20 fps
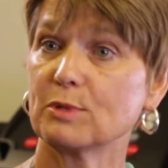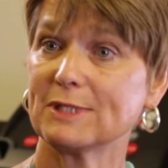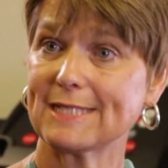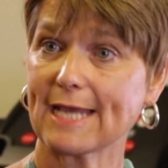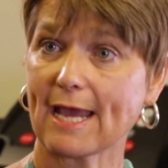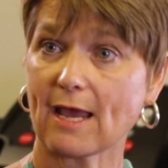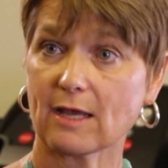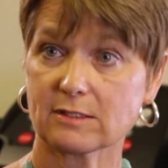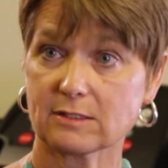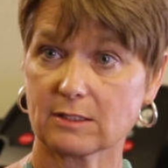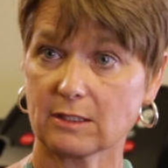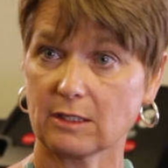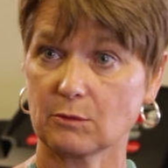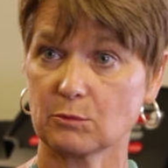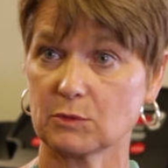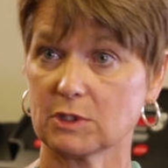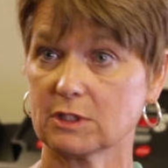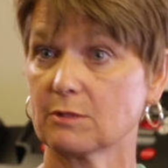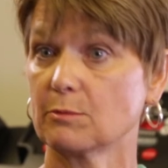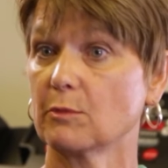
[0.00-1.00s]

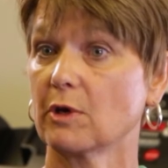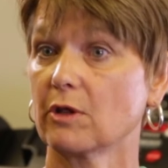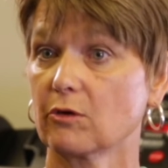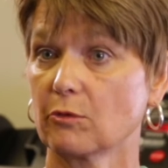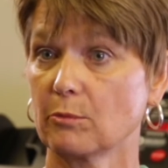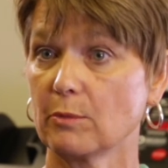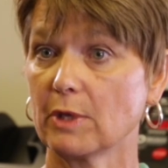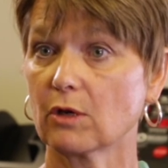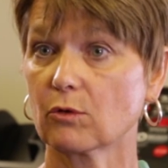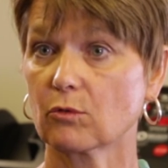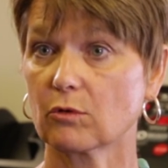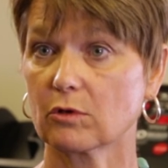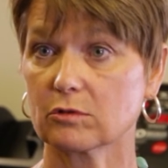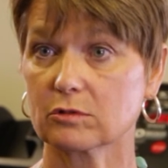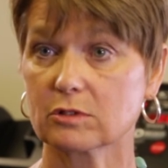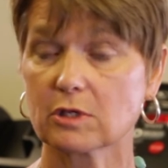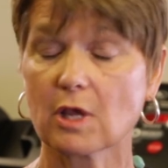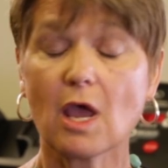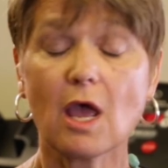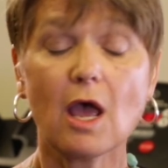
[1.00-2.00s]
potassium and some other
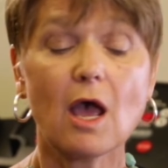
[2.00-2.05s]
minerals.